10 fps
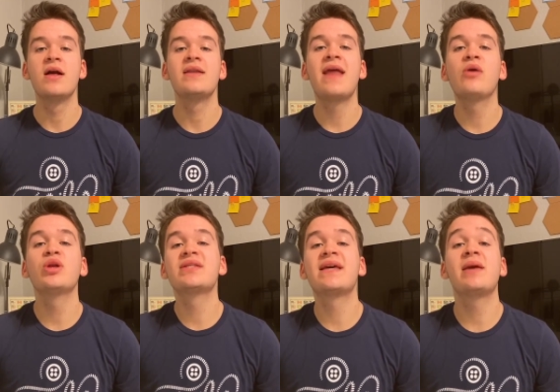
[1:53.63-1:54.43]
Now
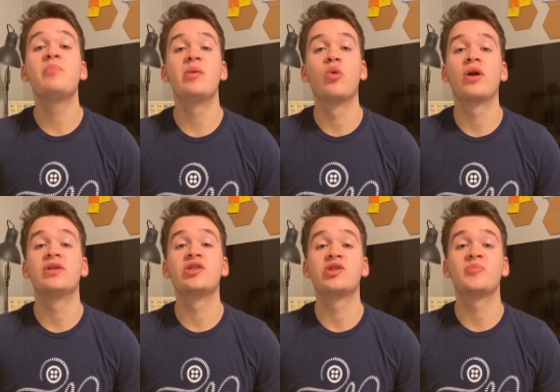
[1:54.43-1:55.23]
let's get a bit more
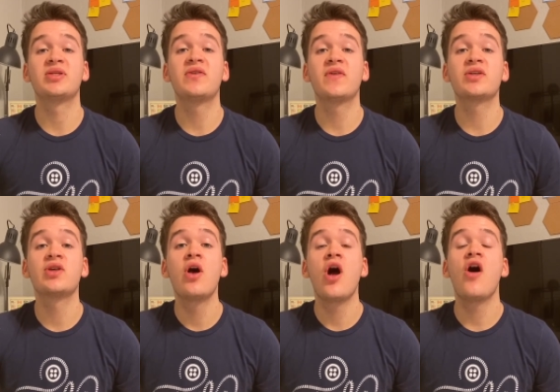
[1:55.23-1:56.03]
into the specifics
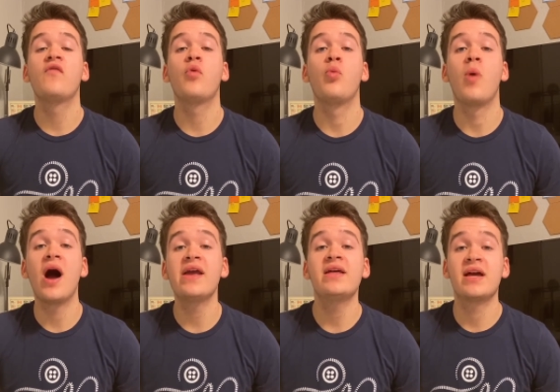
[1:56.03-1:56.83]
of why
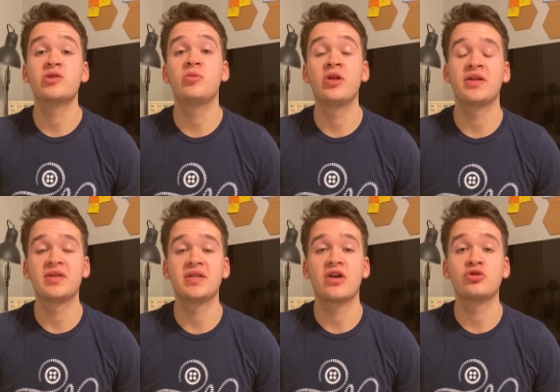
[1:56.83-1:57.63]
an exploit like this
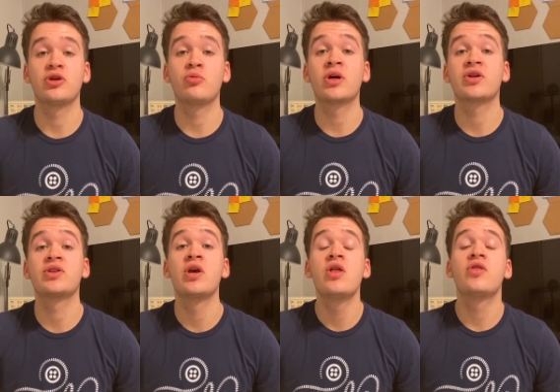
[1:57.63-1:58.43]
actually works.
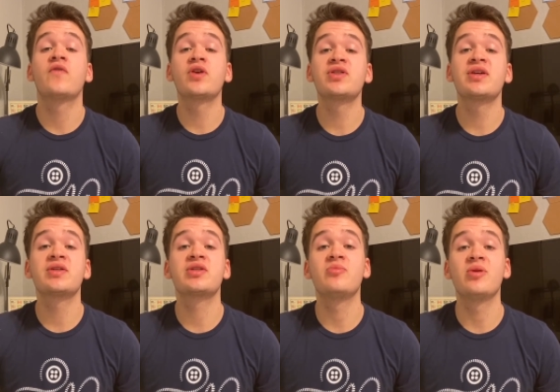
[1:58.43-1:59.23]
The first thing
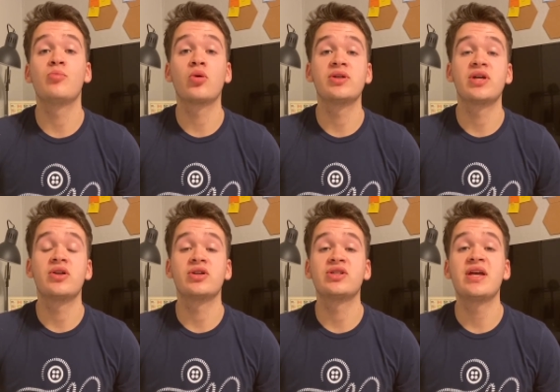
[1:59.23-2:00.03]
that's going to be important to
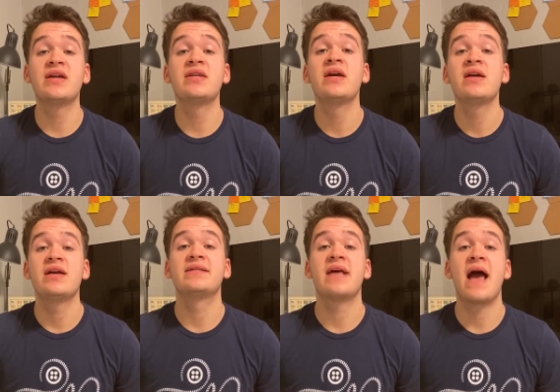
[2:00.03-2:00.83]
understand
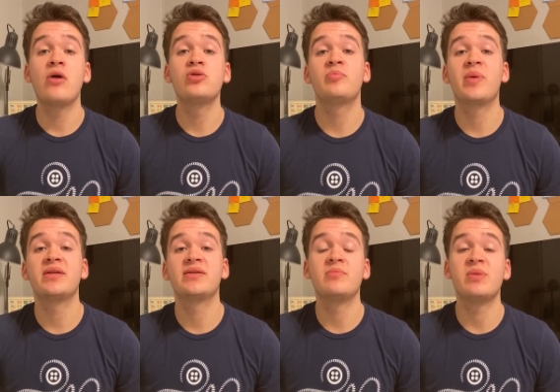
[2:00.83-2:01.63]
is how
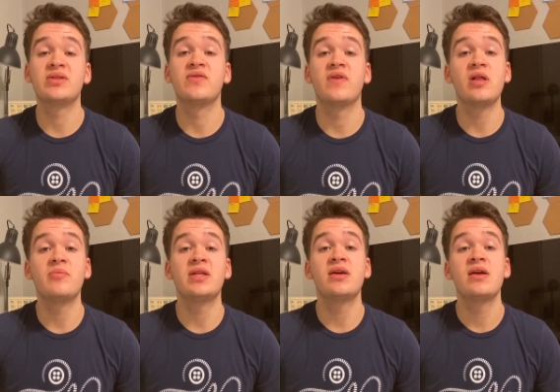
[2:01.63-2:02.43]
dependency-based development